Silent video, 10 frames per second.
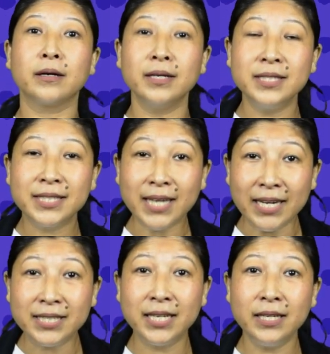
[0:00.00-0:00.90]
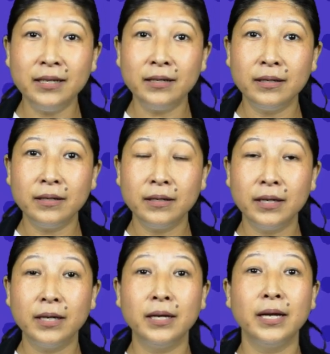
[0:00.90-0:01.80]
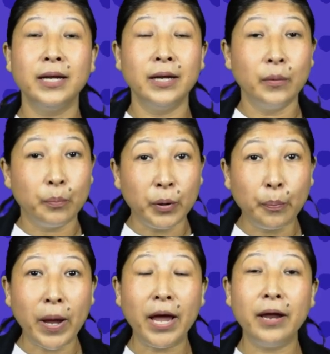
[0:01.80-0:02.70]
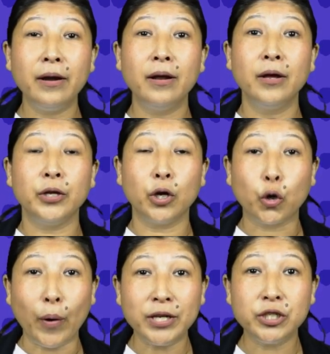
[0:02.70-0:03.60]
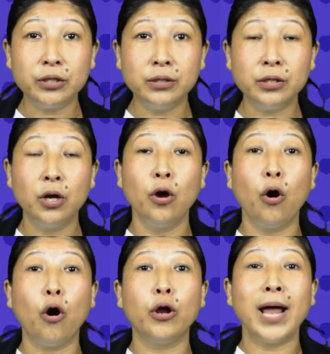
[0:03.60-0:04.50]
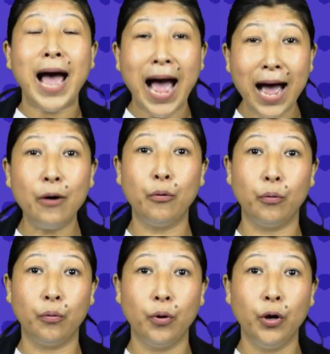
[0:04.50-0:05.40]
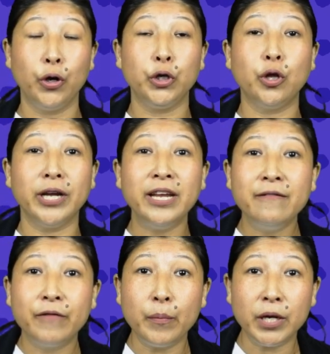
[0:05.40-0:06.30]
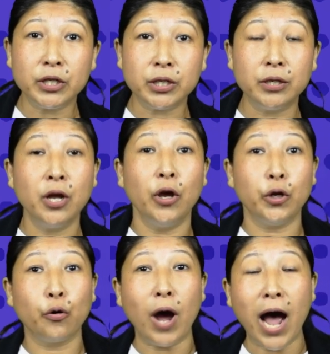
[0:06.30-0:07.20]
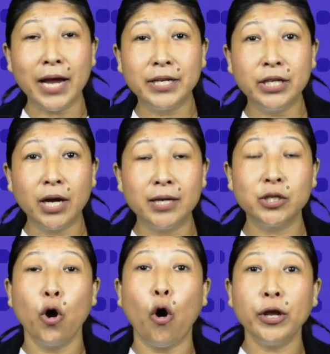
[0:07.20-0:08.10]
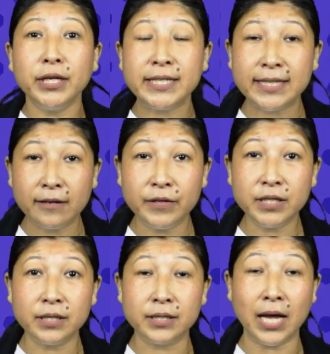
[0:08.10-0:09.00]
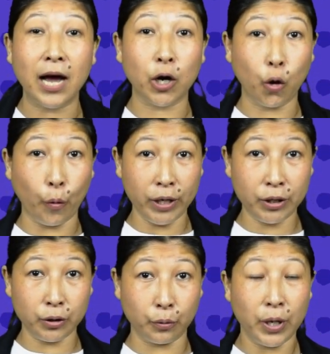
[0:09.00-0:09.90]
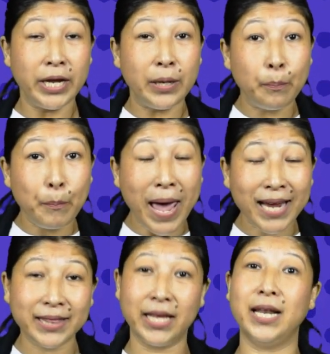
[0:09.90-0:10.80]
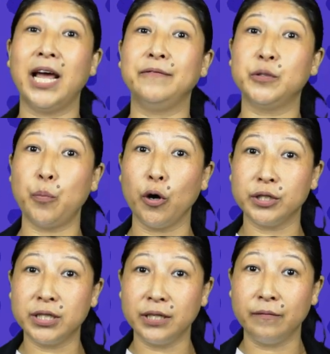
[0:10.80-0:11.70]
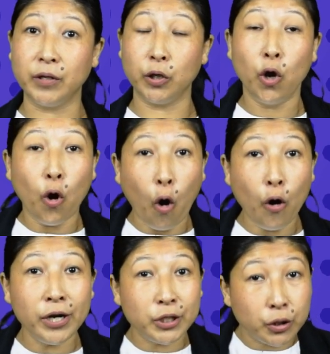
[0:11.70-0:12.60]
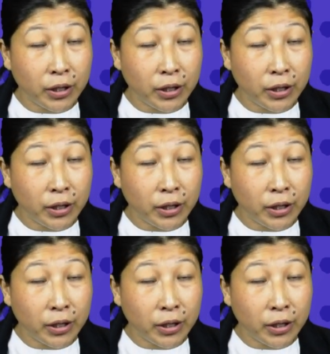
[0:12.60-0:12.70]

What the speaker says: Concisely prepare your questions on how the information, your ideas or your services are going to impact their lives positively, or is